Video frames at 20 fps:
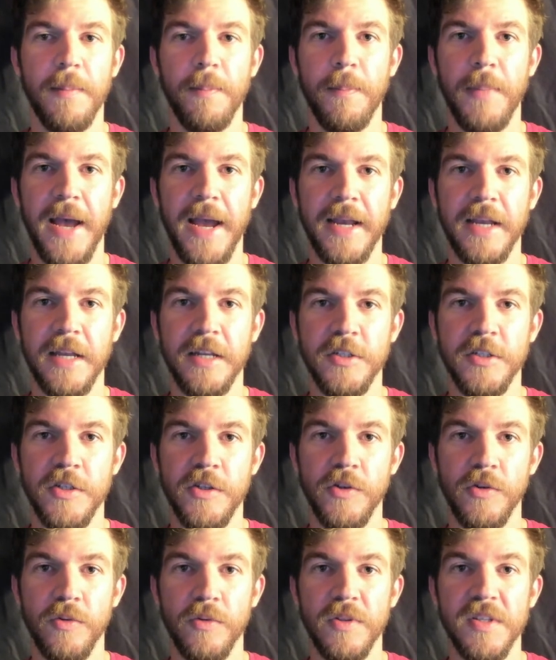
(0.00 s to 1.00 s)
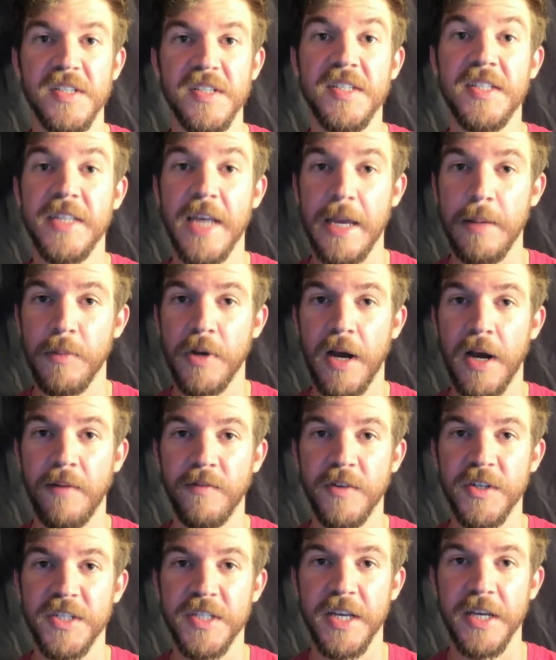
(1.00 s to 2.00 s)
back into the same
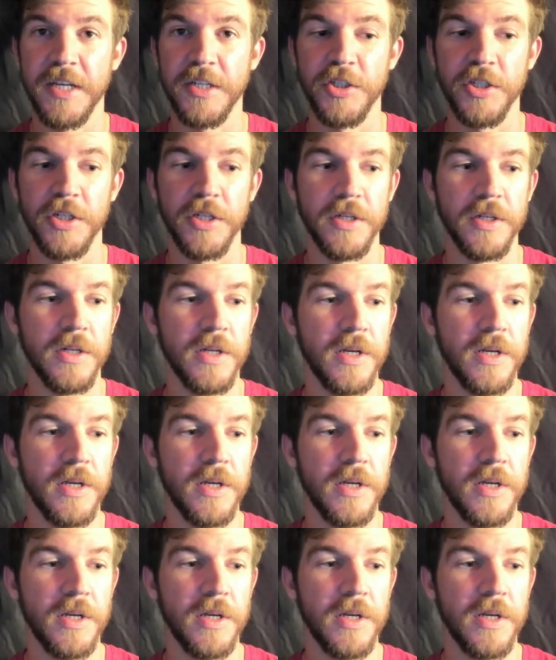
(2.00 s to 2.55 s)
conversation,